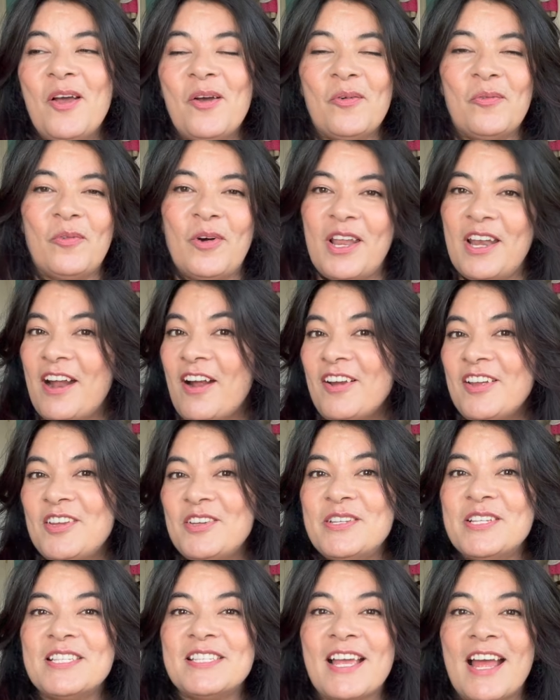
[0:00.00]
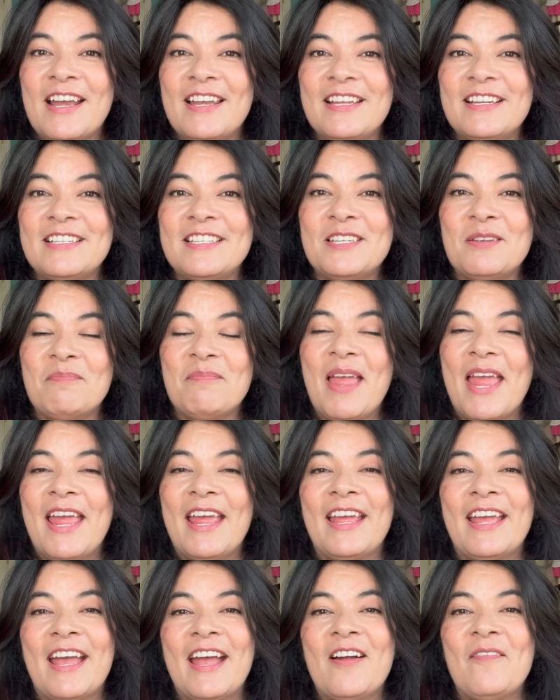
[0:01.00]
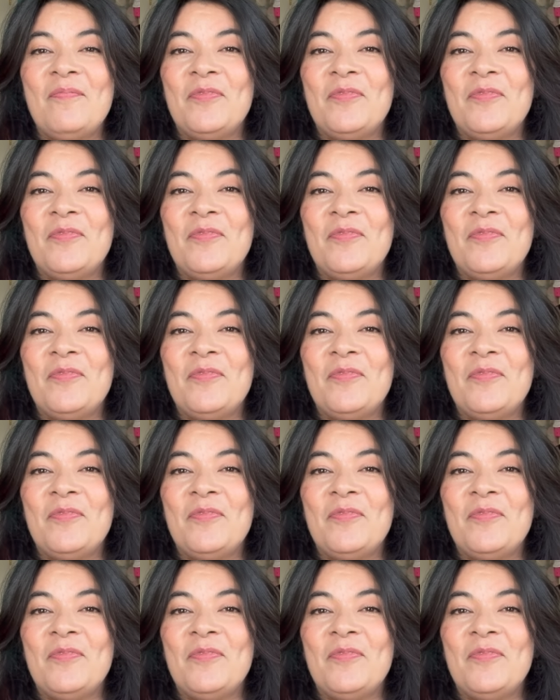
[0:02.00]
What are you deciding to make?